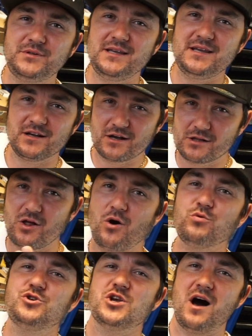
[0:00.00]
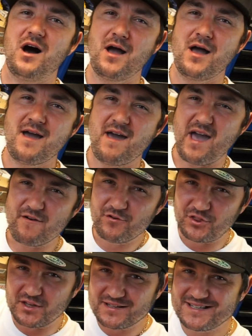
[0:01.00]
the enclosure
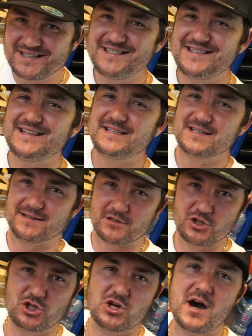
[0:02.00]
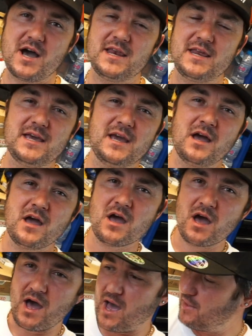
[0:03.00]
everything is neat and tidy
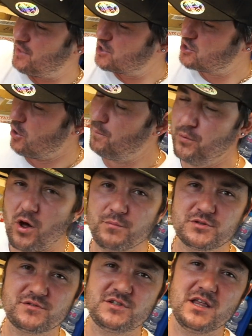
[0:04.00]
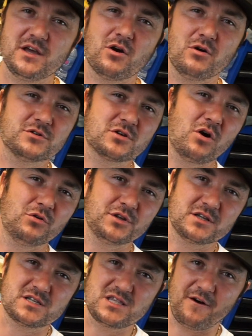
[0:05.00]
uh, there's no blobs of silicone
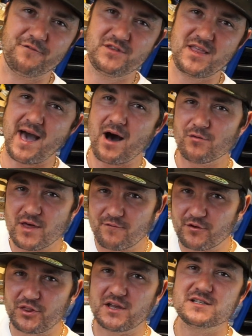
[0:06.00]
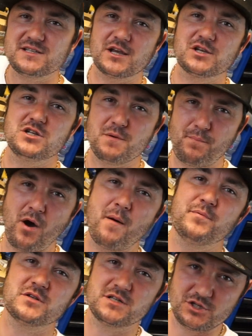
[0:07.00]
holding stuff down. Everything is actually
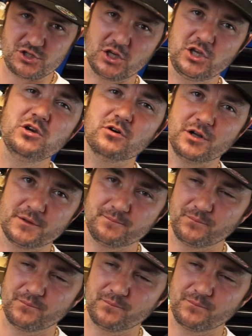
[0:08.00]
purposely secured,